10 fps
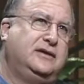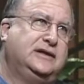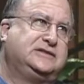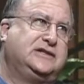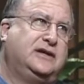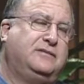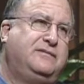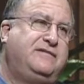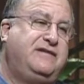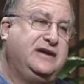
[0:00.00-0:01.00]
it's a
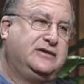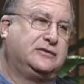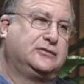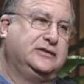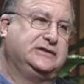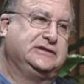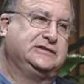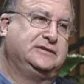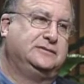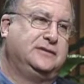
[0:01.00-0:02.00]
fatal
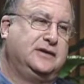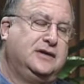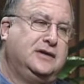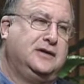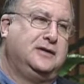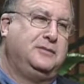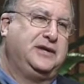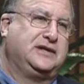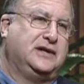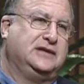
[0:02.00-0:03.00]
criticism,
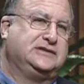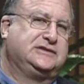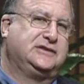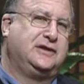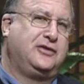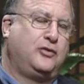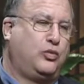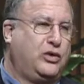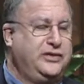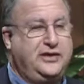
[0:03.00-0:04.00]
because the
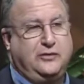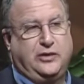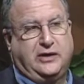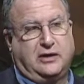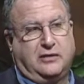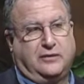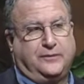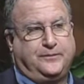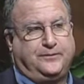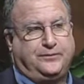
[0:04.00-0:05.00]
one thing we know,
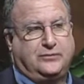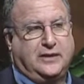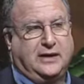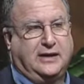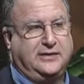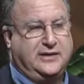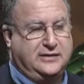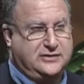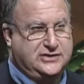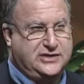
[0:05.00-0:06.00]
and I
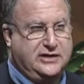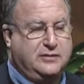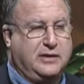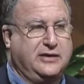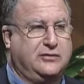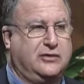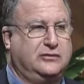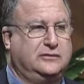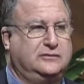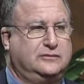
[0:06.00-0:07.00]
think just think about your
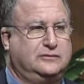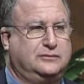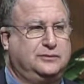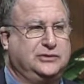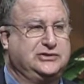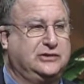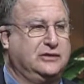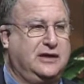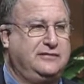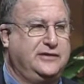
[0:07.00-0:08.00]
own personal
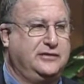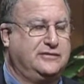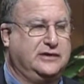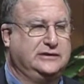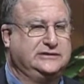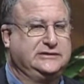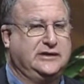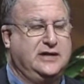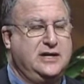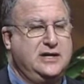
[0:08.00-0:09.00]
life and your friends,
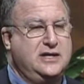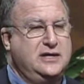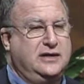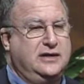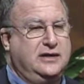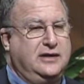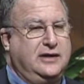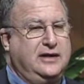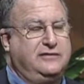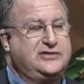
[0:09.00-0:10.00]

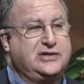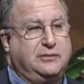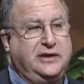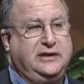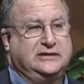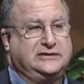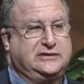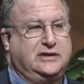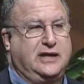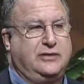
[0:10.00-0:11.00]
if somebody is
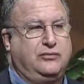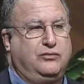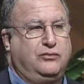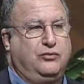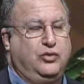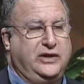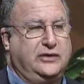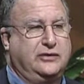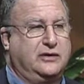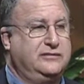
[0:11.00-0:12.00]
a
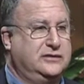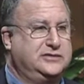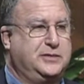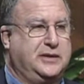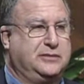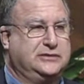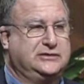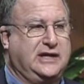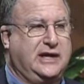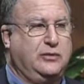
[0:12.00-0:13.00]
reader of
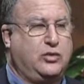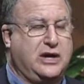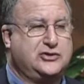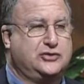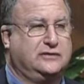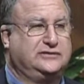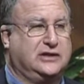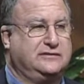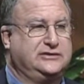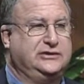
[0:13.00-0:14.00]
newspapers and a watcher of
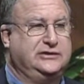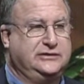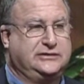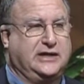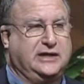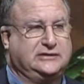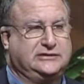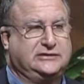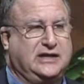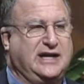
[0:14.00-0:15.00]
television
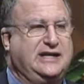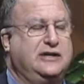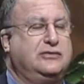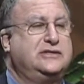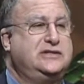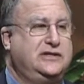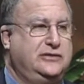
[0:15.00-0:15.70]
newscasts, I guarantee